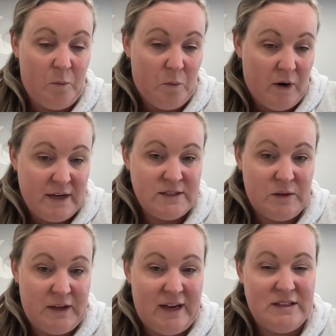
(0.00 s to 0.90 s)
why it's
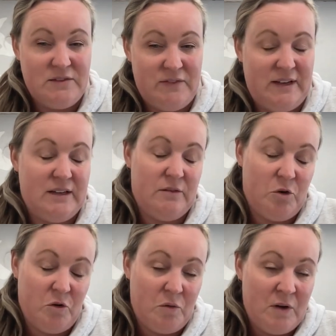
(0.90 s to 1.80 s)
okay to feed
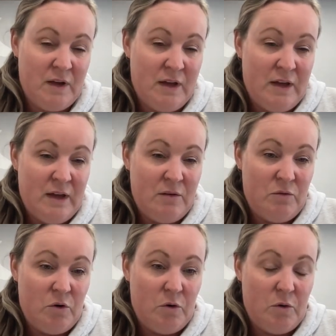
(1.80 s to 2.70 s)
a
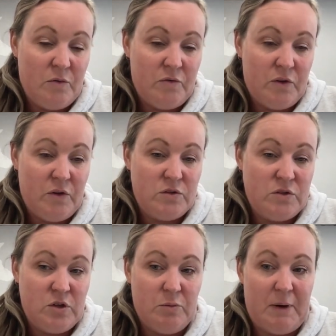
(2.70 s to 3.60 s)
raw food
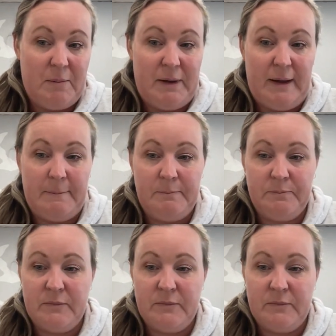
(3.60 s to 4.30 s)
to your puppy.